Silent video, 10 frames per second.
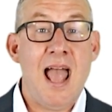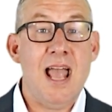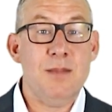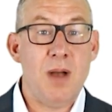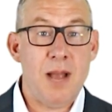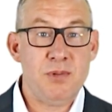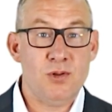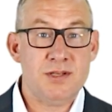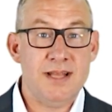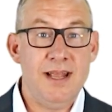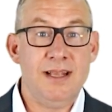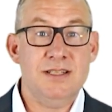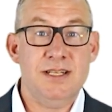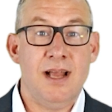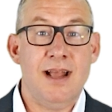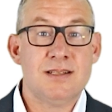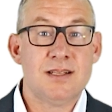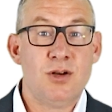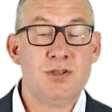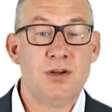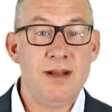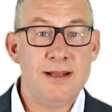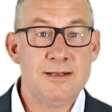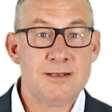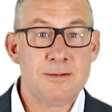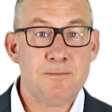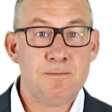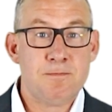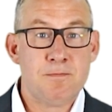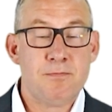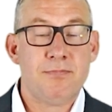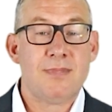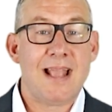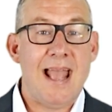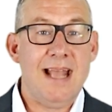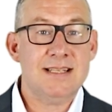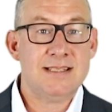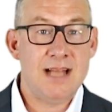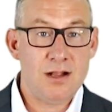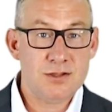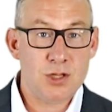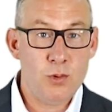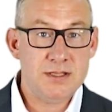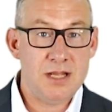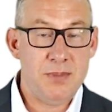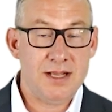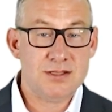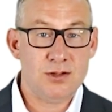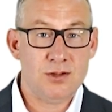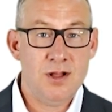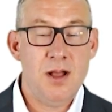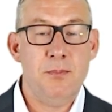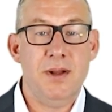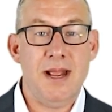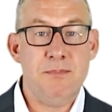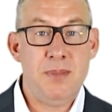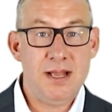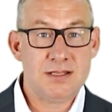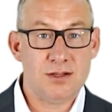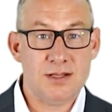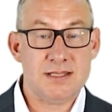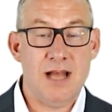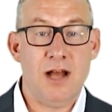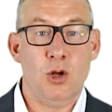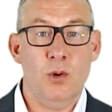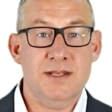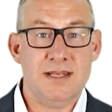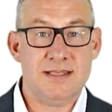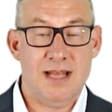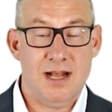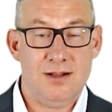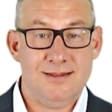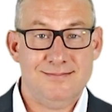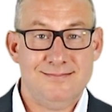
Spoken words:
A popular saying in GIS literature is, "A cell is always a pixel, but a pixel is not always a cell."